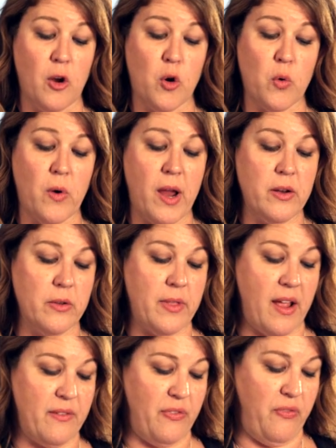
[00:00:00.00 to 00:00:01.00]
greater
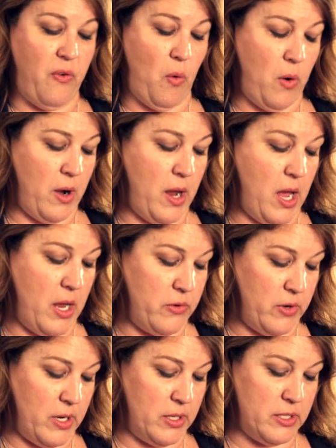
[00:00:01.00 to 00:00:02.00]
than
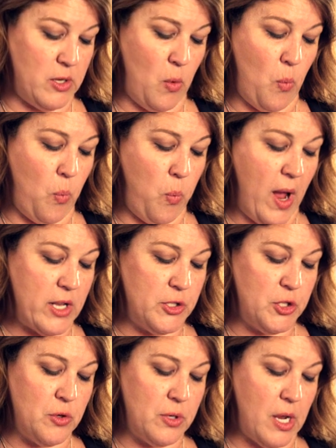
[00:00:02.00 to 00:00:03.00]
400. So
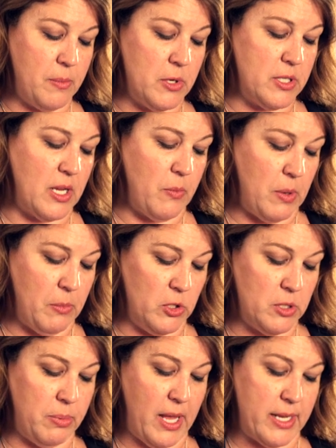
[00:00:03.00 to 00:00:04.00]
what two numbers can we
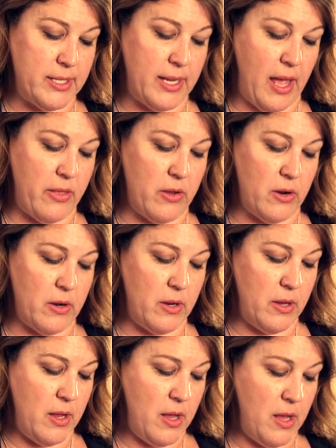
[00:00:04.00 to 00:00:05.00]
multiply together
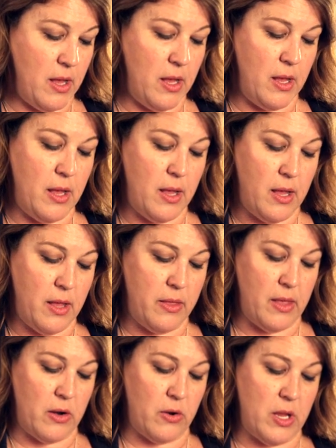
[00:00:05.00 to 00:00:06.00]

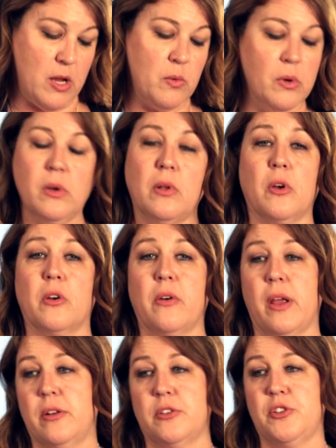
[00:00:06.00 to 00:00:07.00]
that are equal or
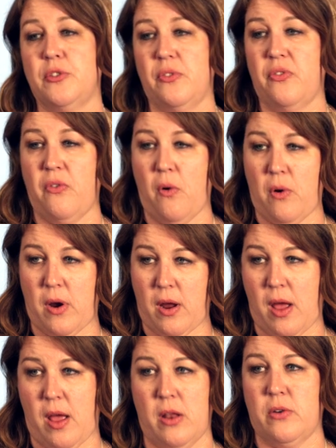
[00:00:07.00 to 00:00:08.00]
greater to
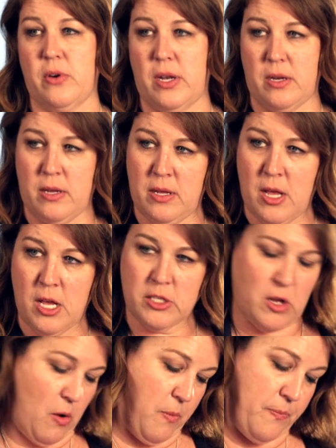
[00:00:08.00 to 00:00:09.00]
400?
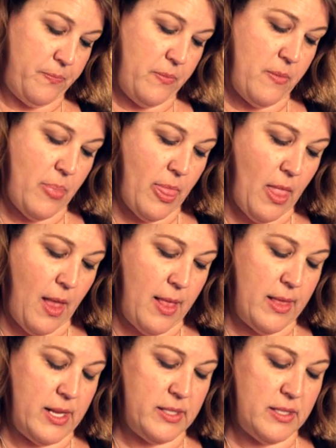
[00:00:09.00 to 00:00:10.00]
So
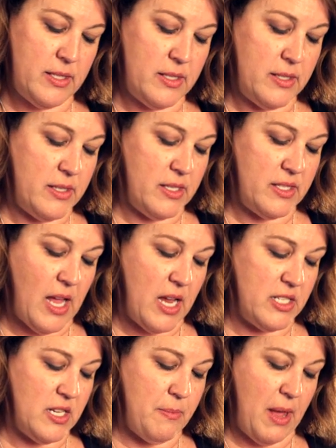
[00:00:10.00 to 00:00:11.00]
let's
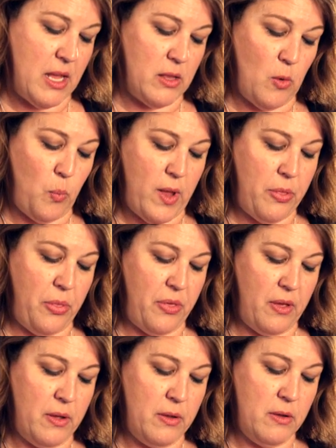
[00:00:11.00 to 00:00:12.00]
decide to make the
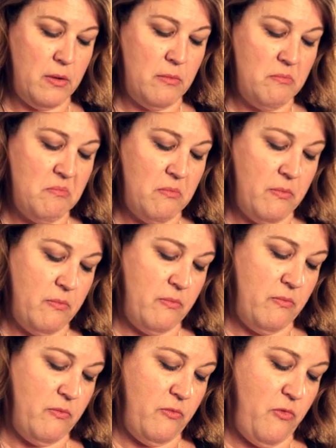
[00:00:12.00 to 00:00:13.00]
width
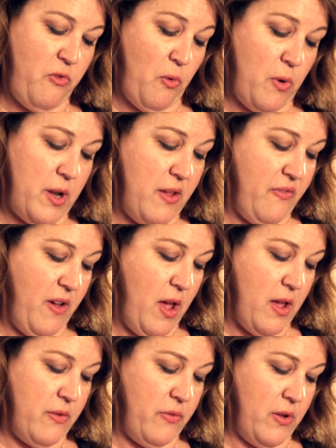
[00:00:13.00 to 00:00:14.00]

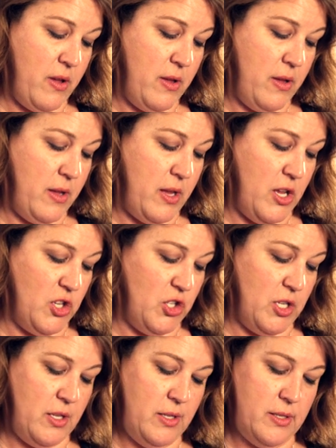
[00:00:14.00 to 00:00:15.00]
45
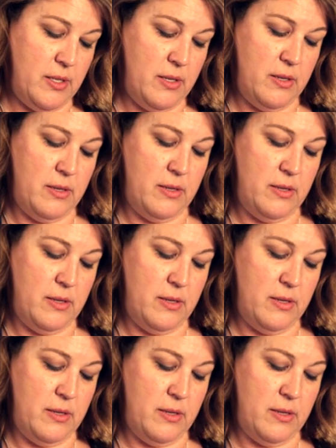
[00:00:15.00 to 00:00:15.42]
inches